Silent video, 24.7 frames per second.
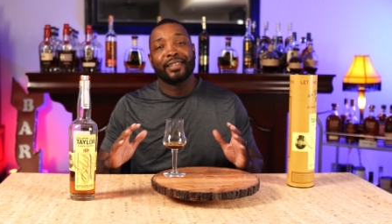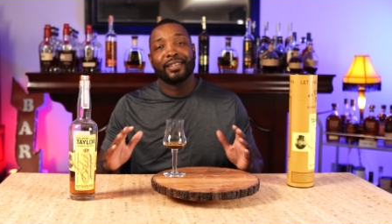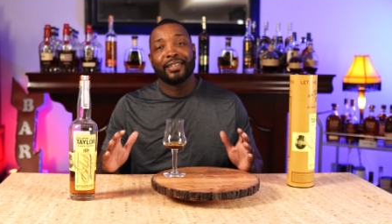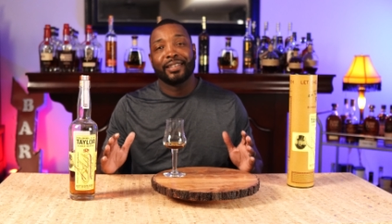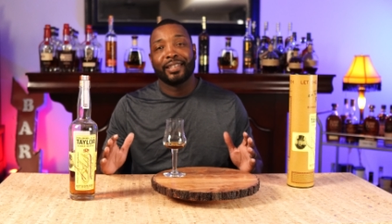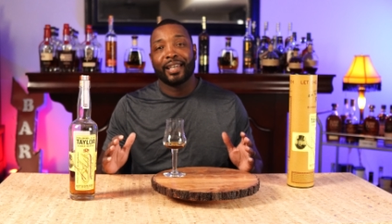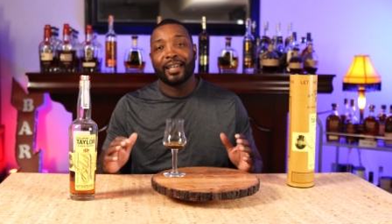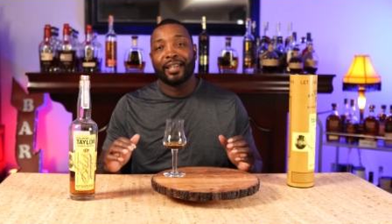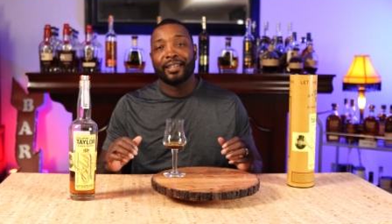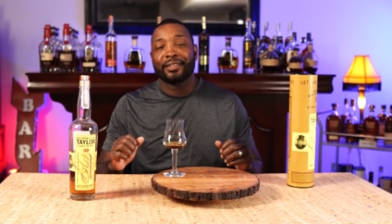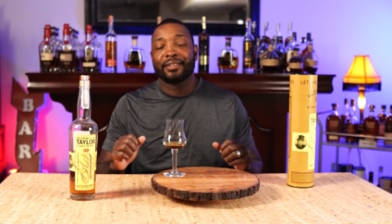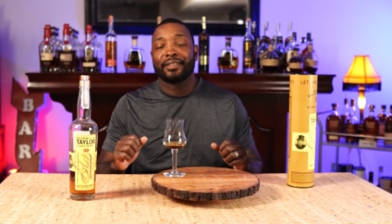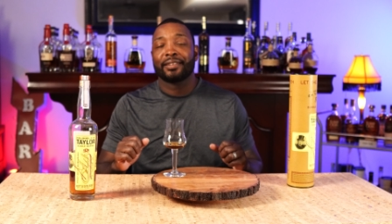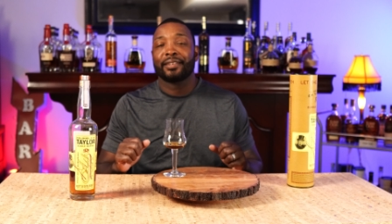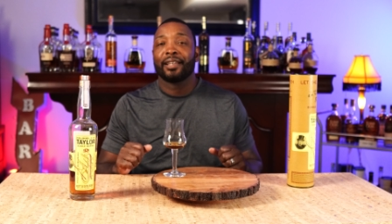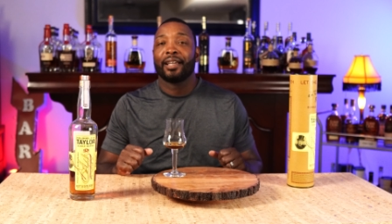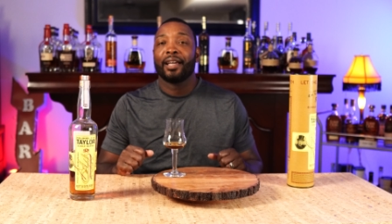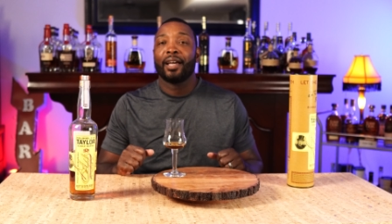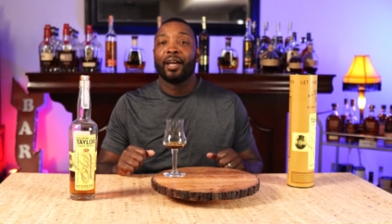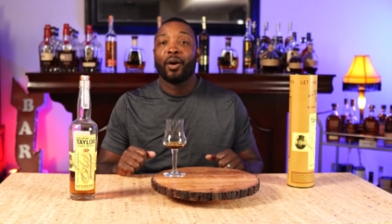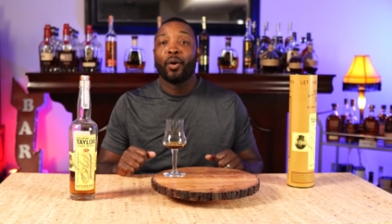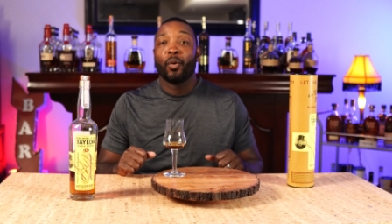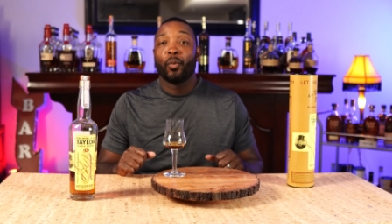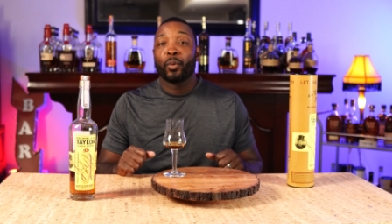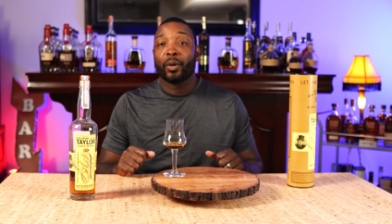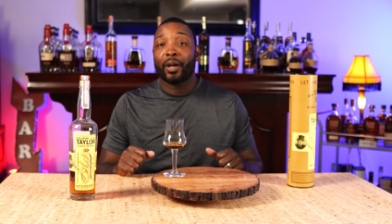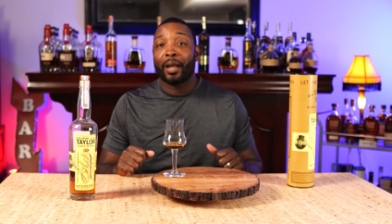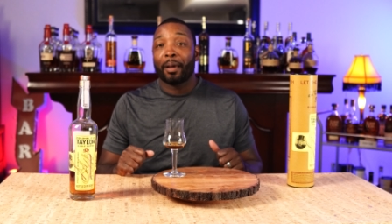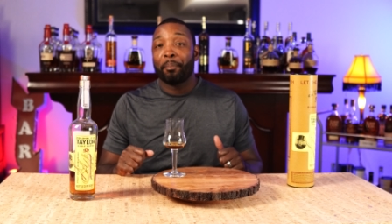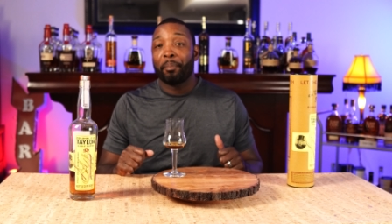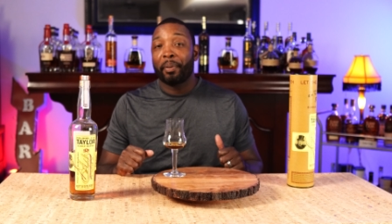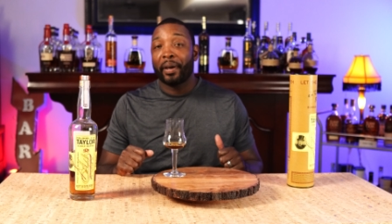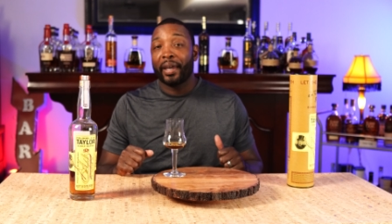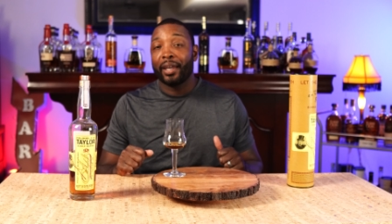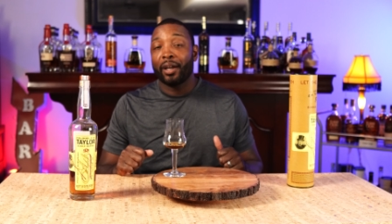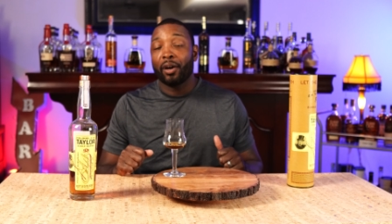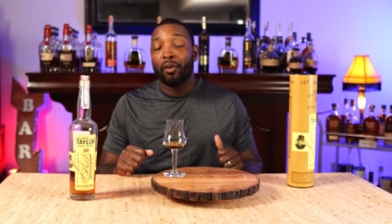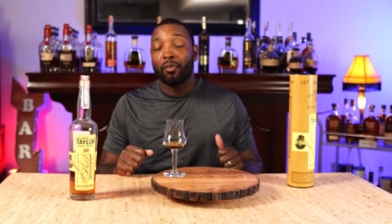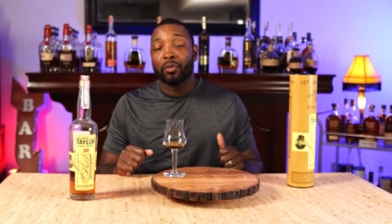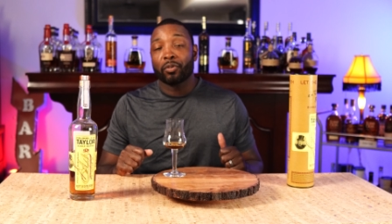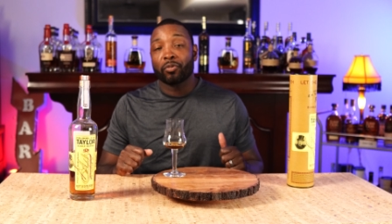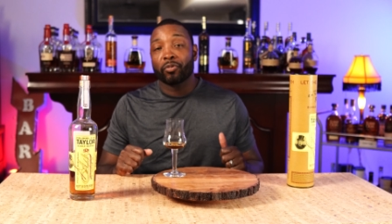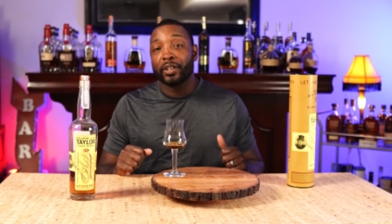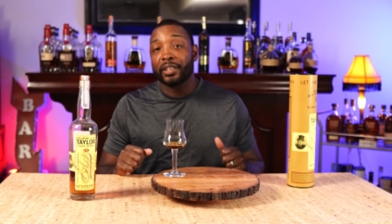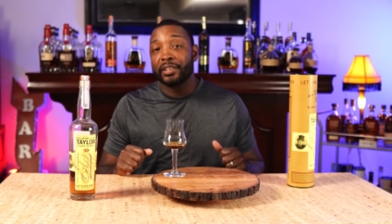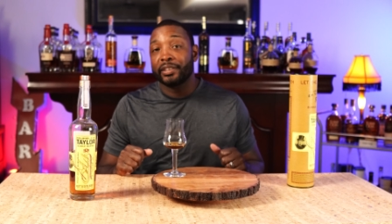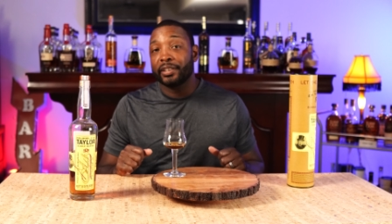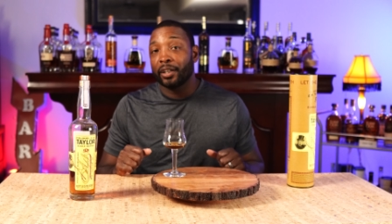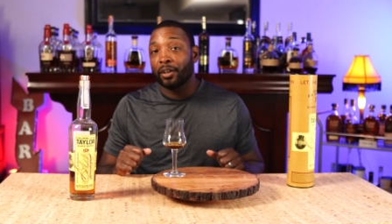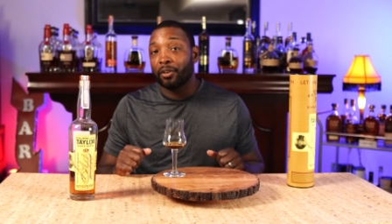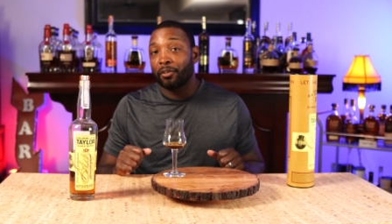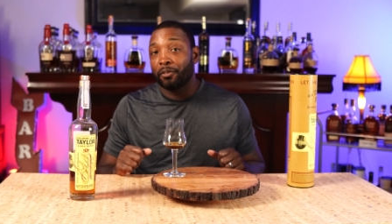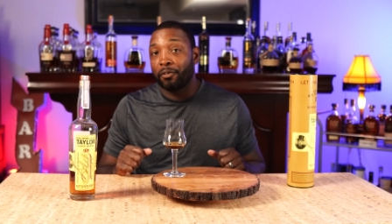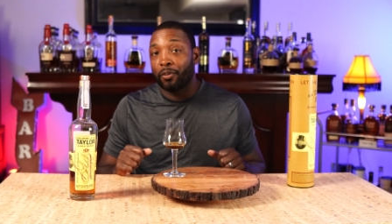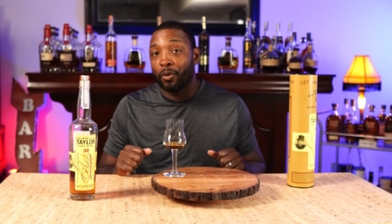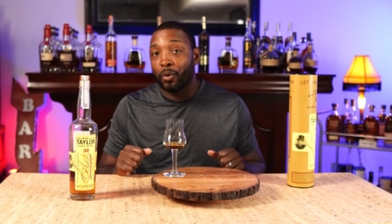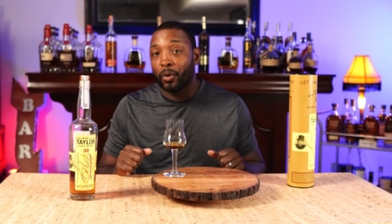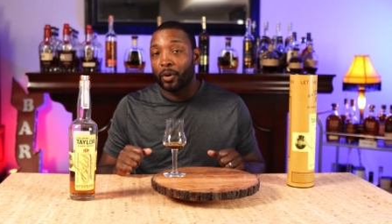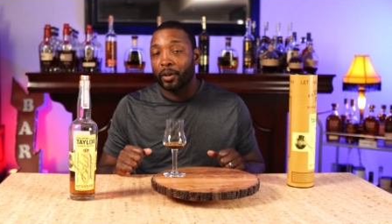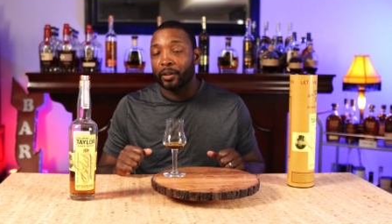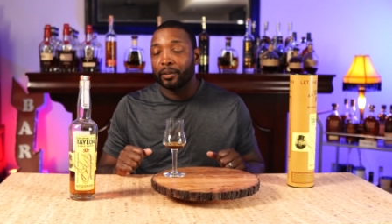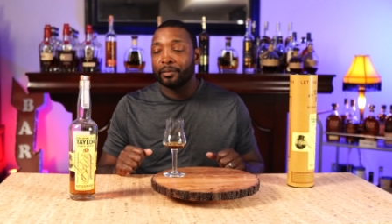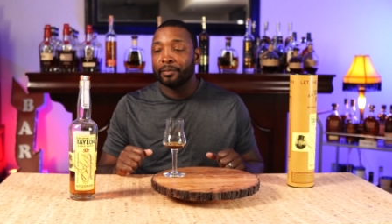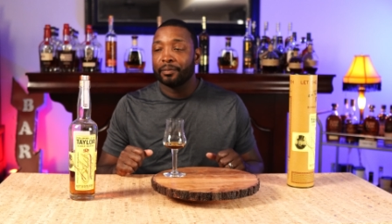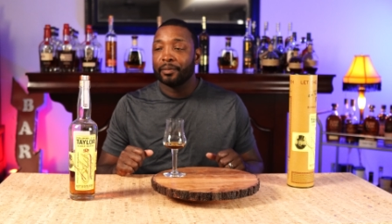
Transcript: Yes. Would I pay over retail for it?